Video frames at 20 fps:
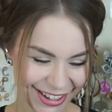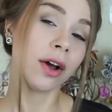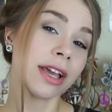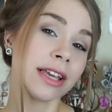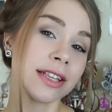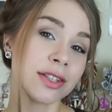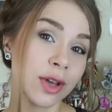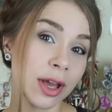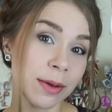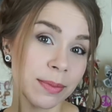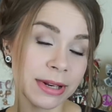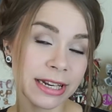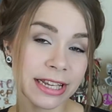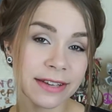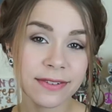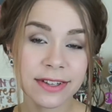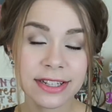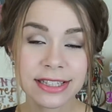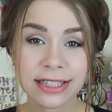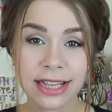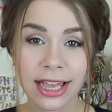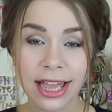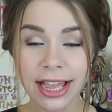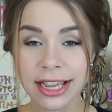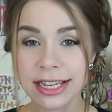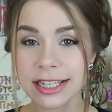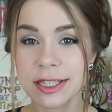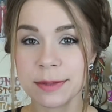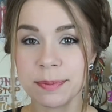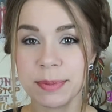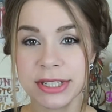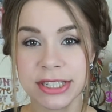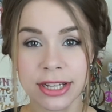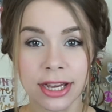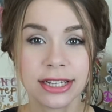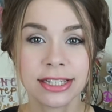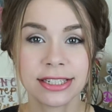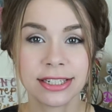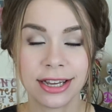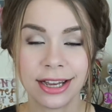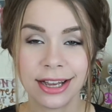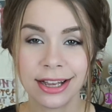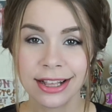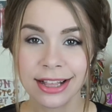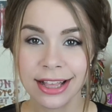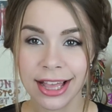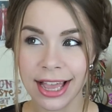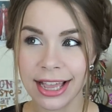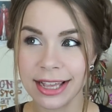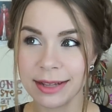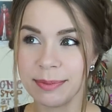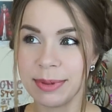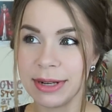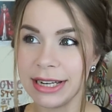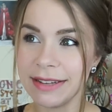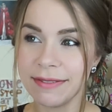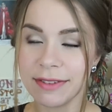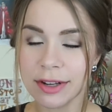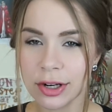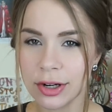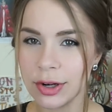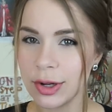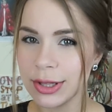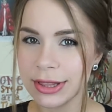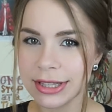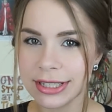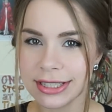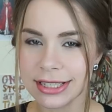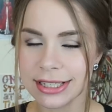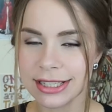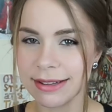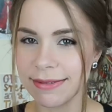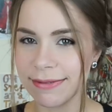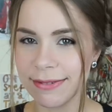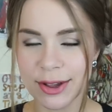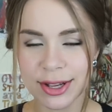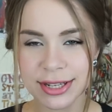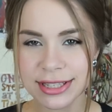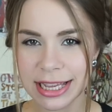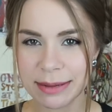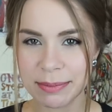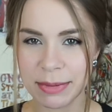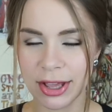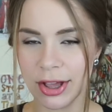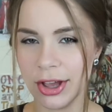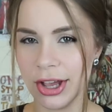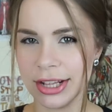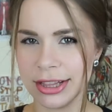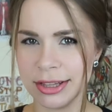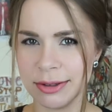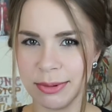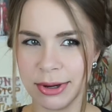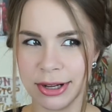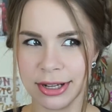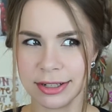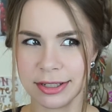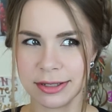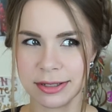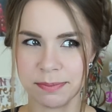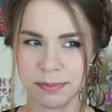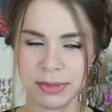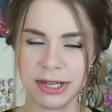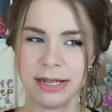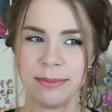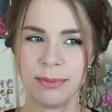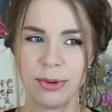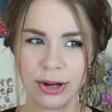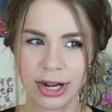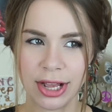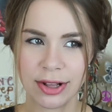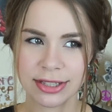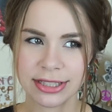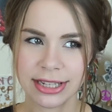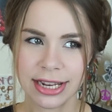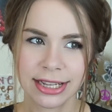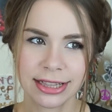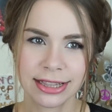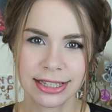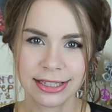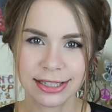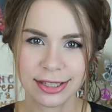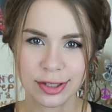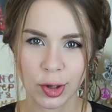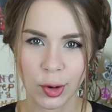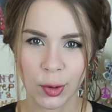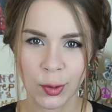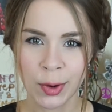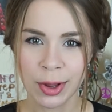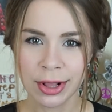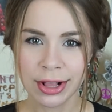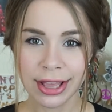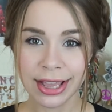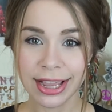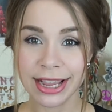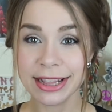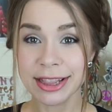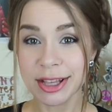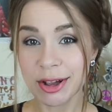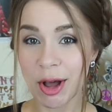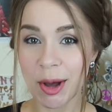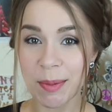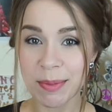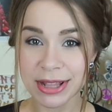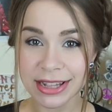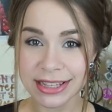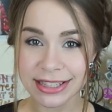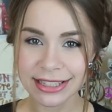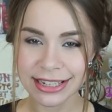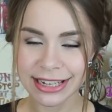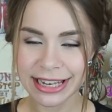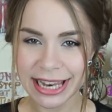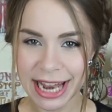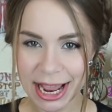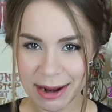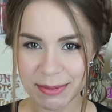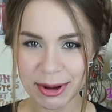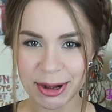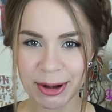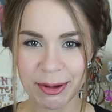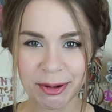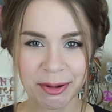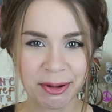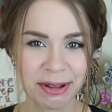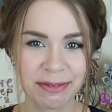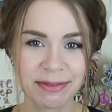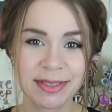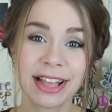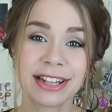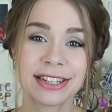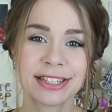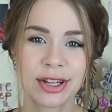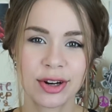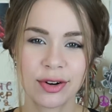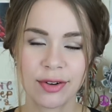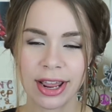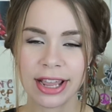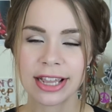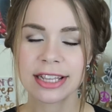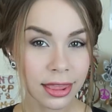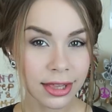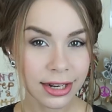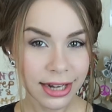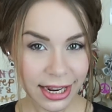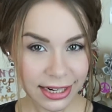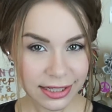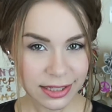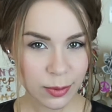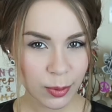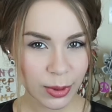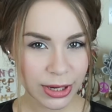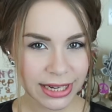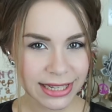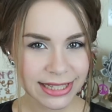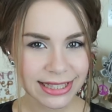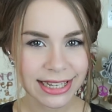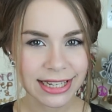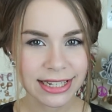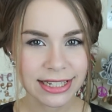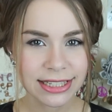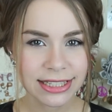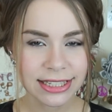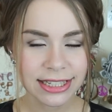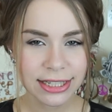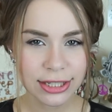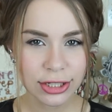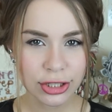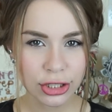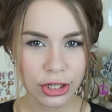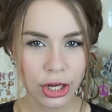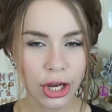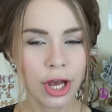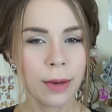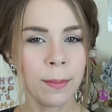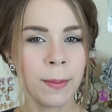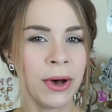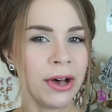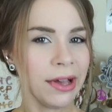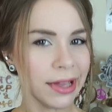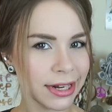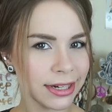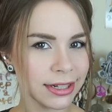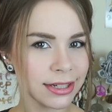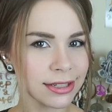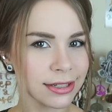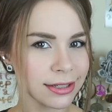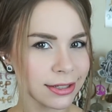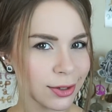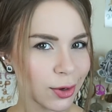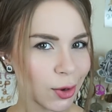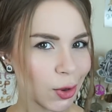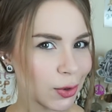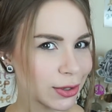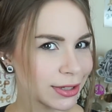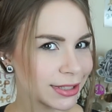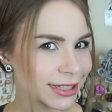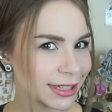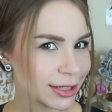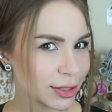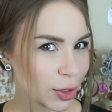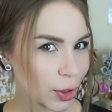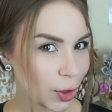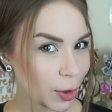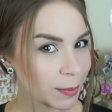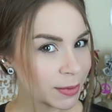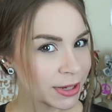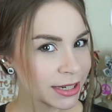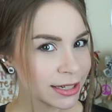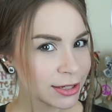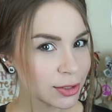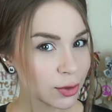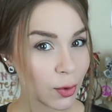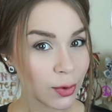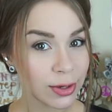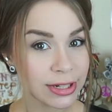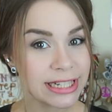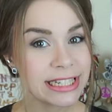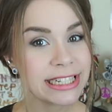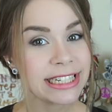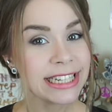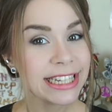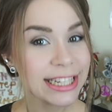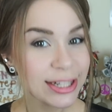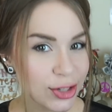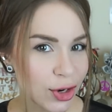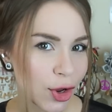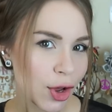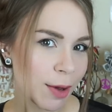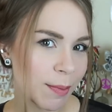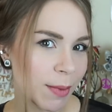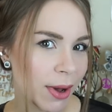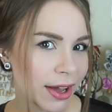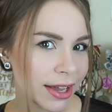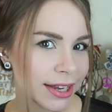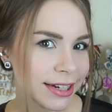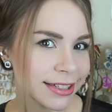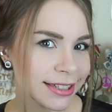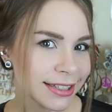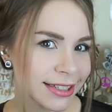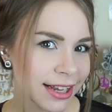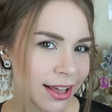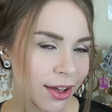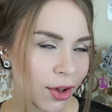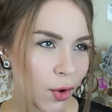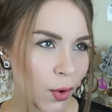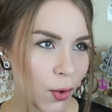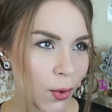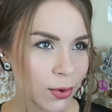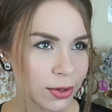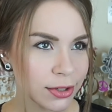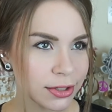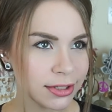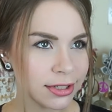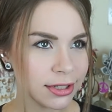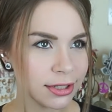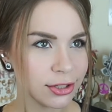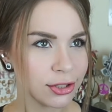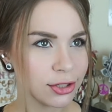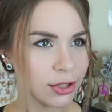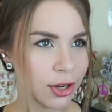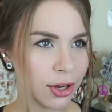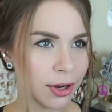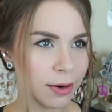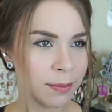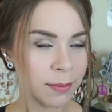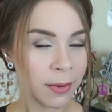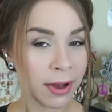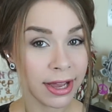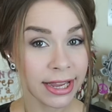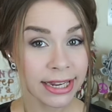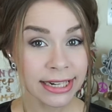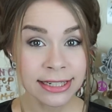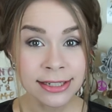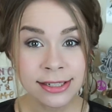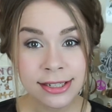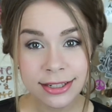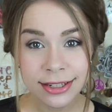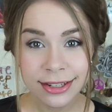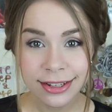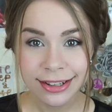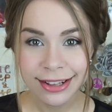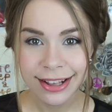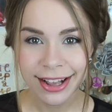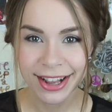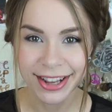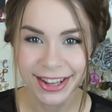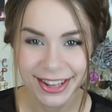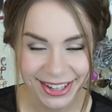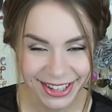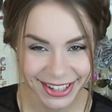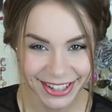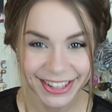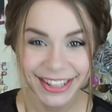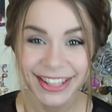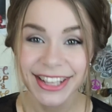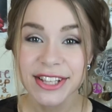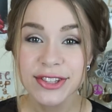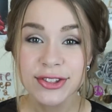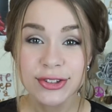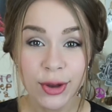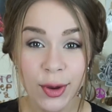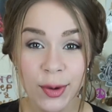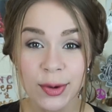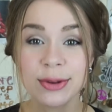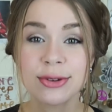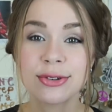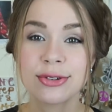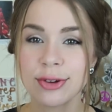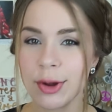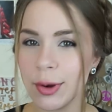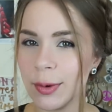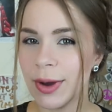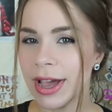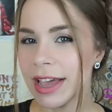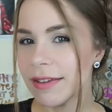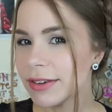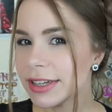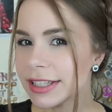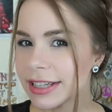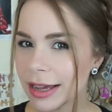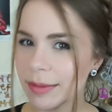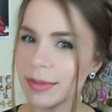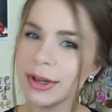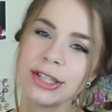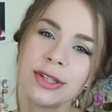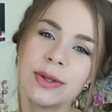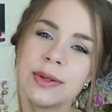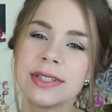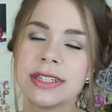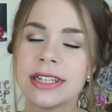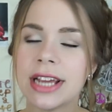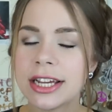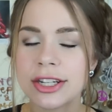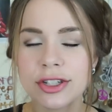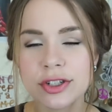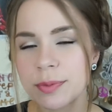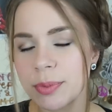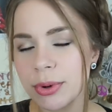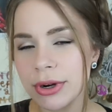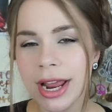Okay, so I believe it's expediter, and believe it or not, this is the first time I heard the word being pronounced like this. So in the comments, let me know if that's correct. The next one is determined or determined or determined. or determined. I don't know. Every time I use it, I just